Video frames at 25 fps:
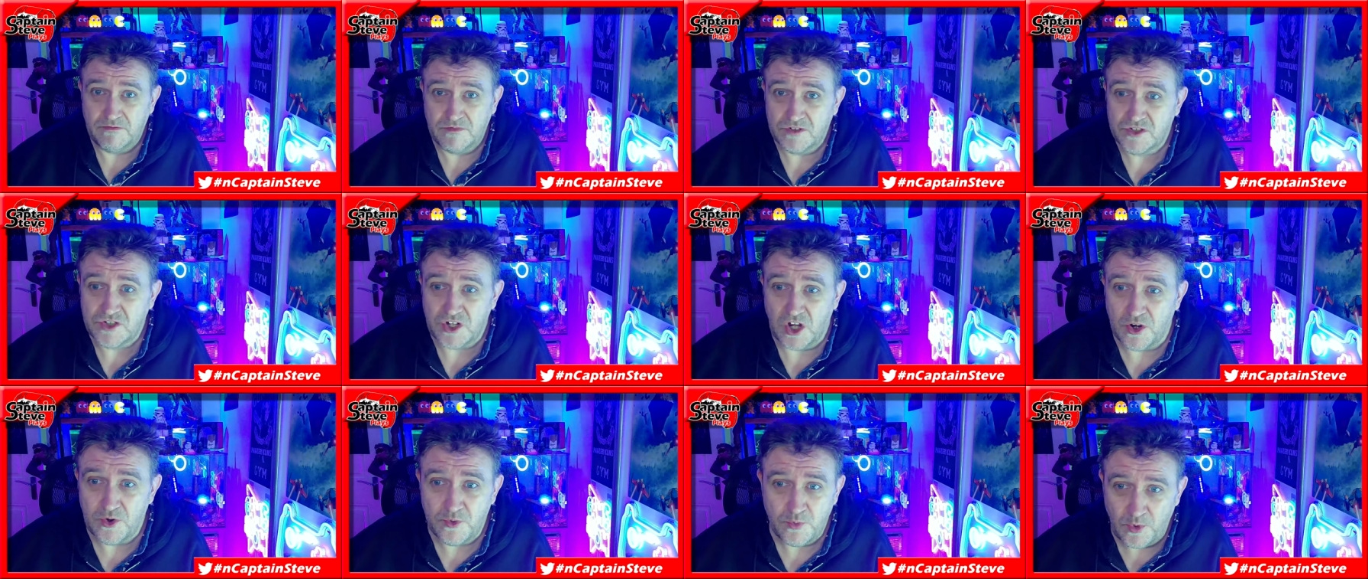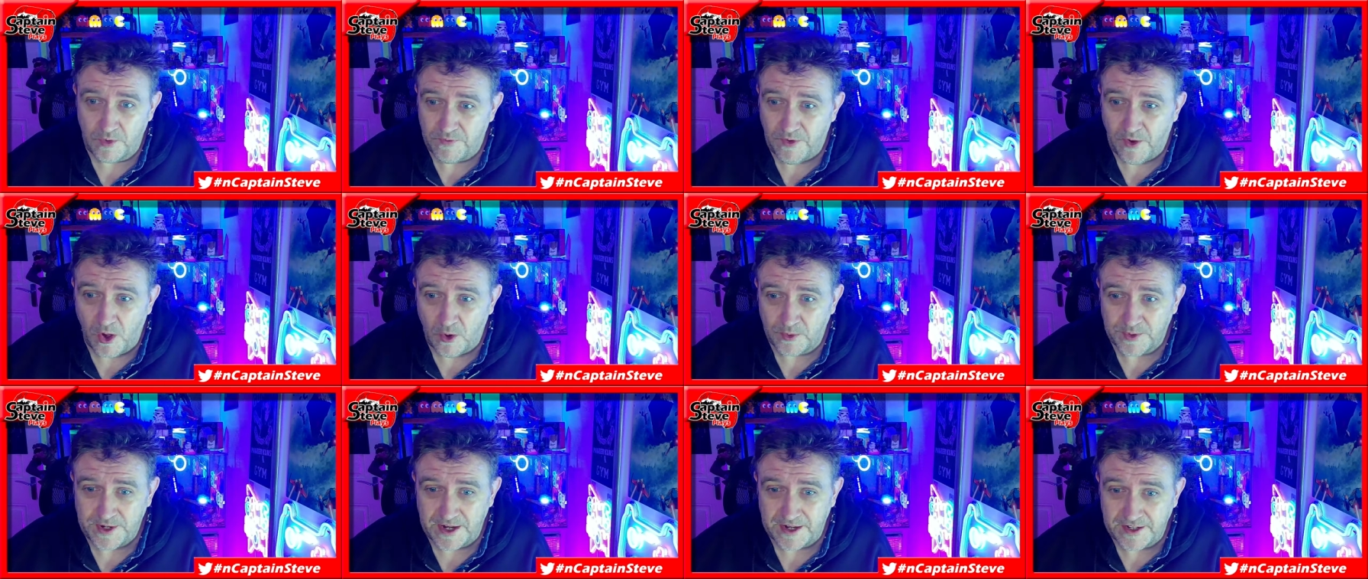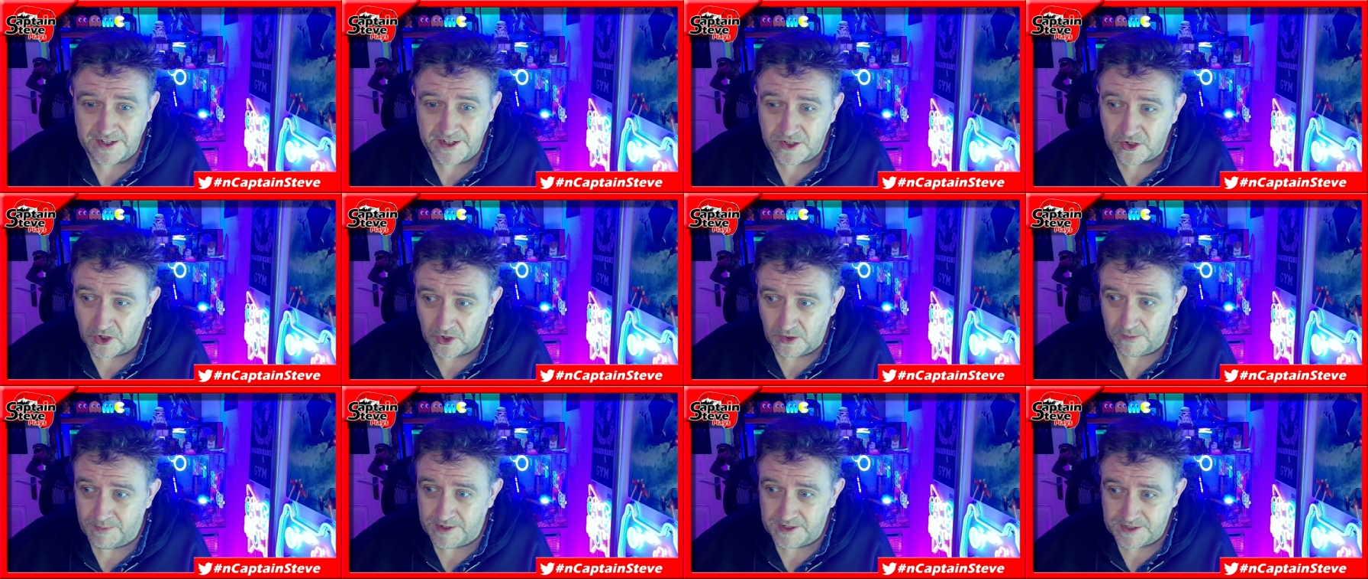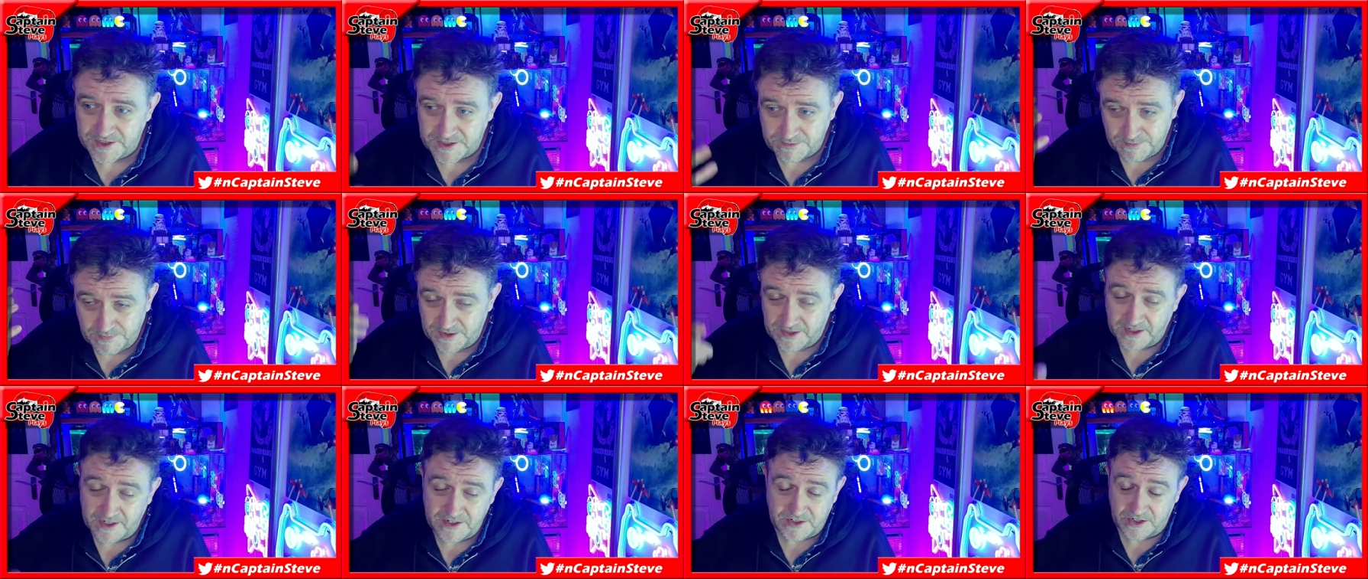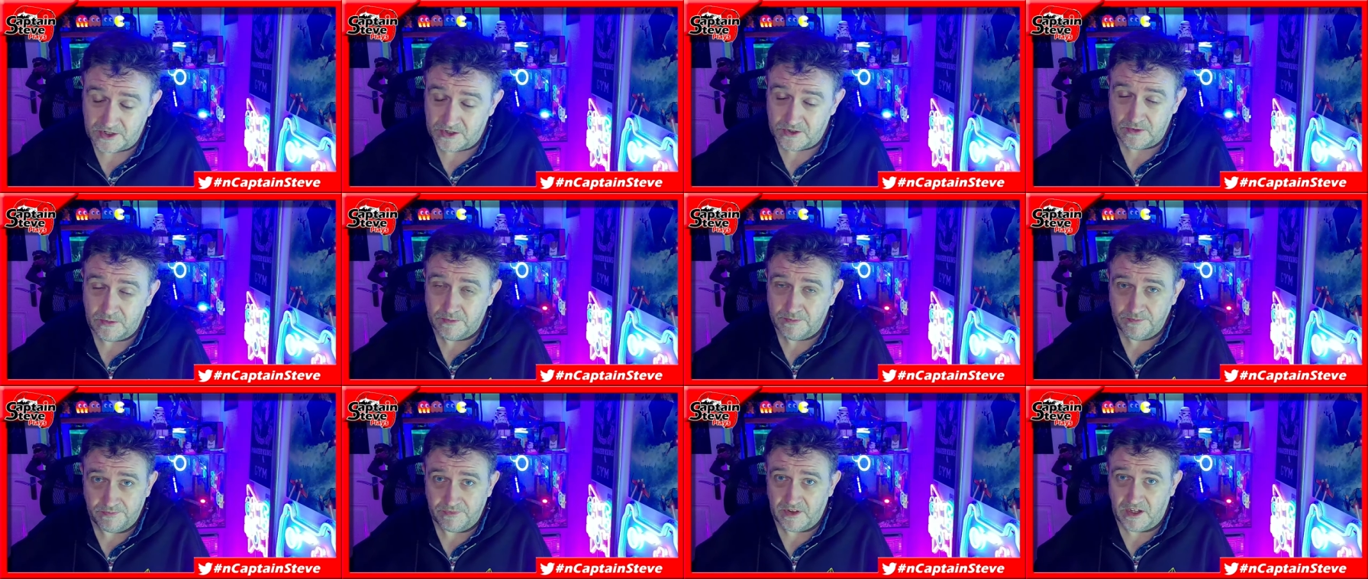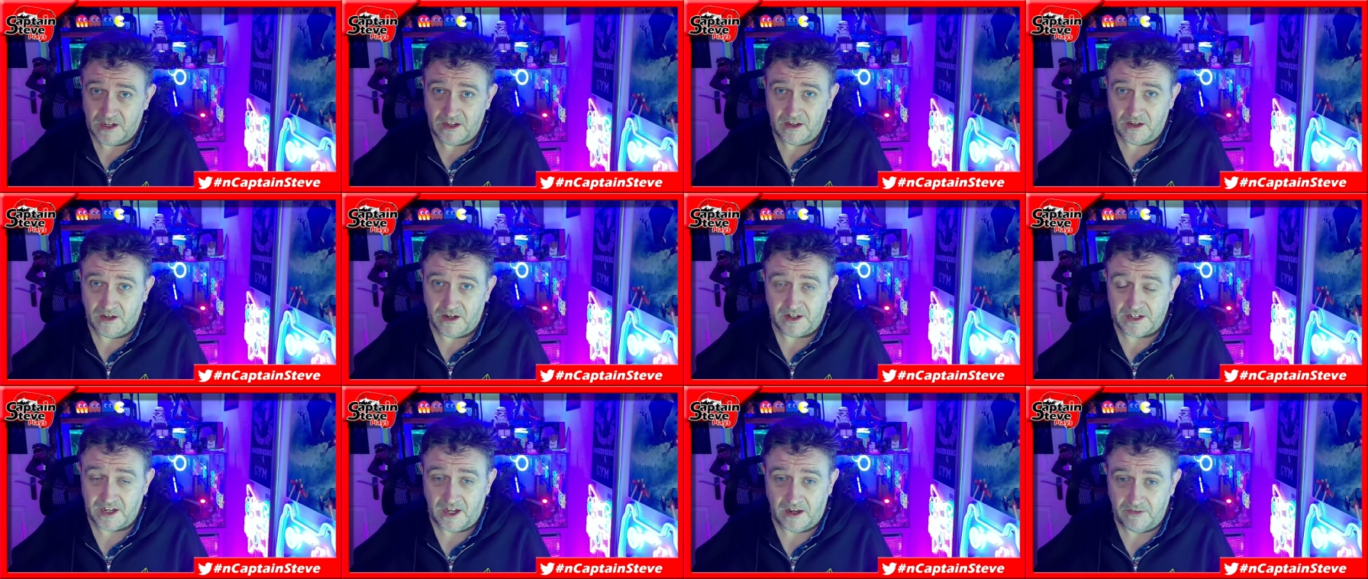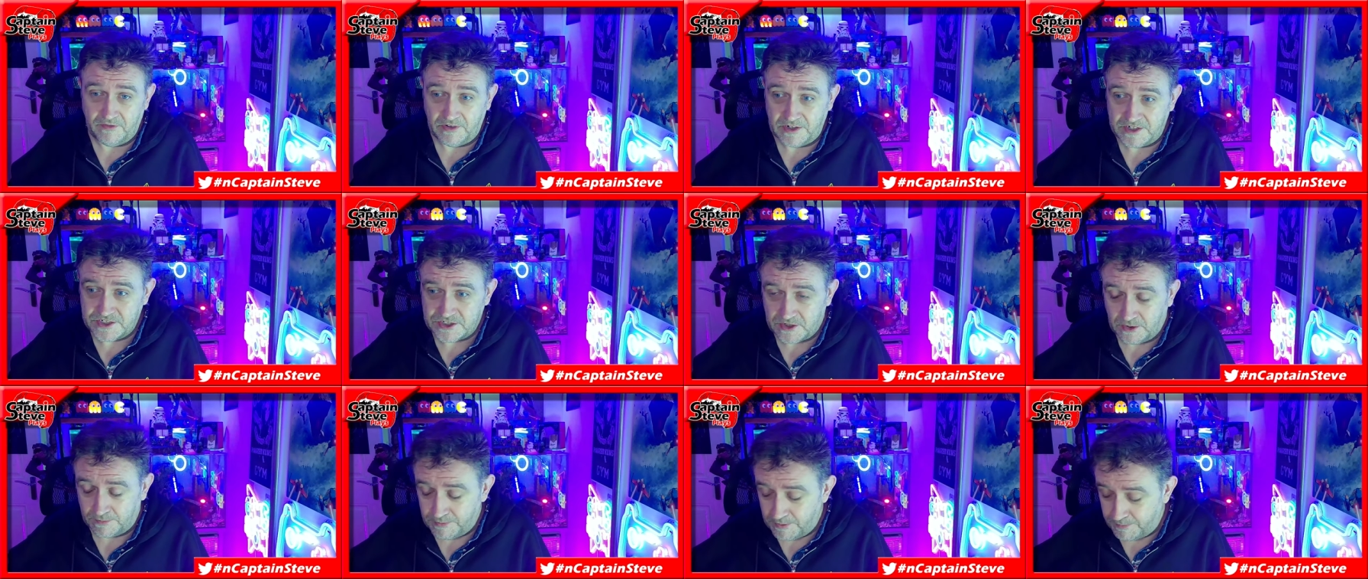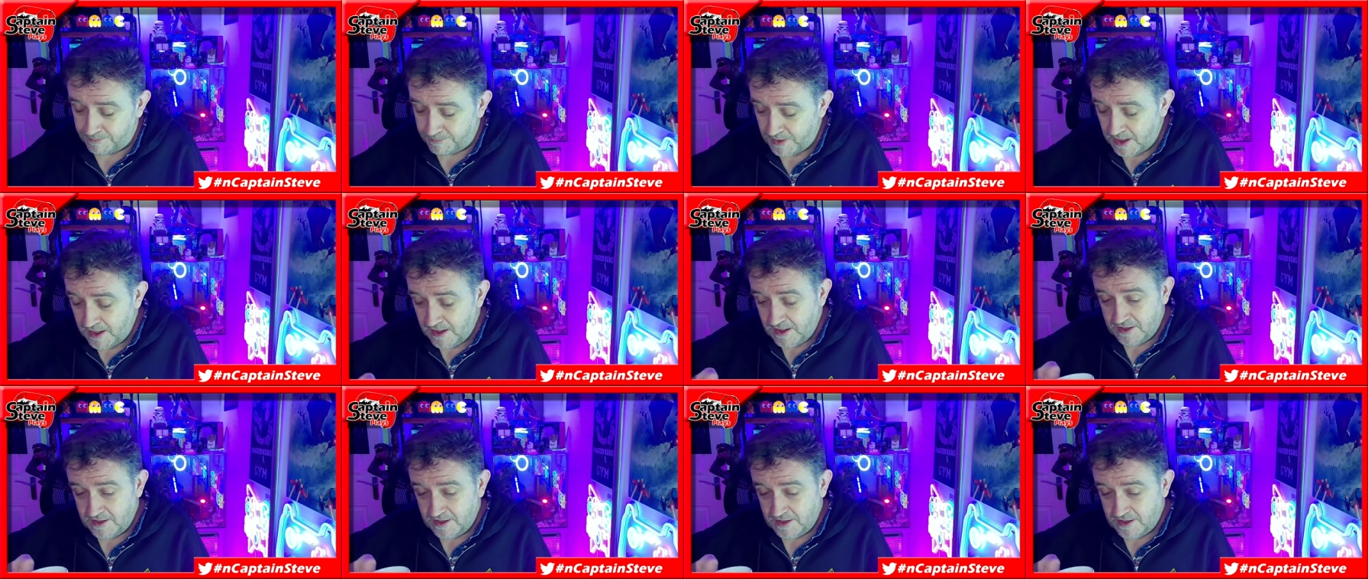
don't withhold any comments, but they do. Eh, I can't really stop them.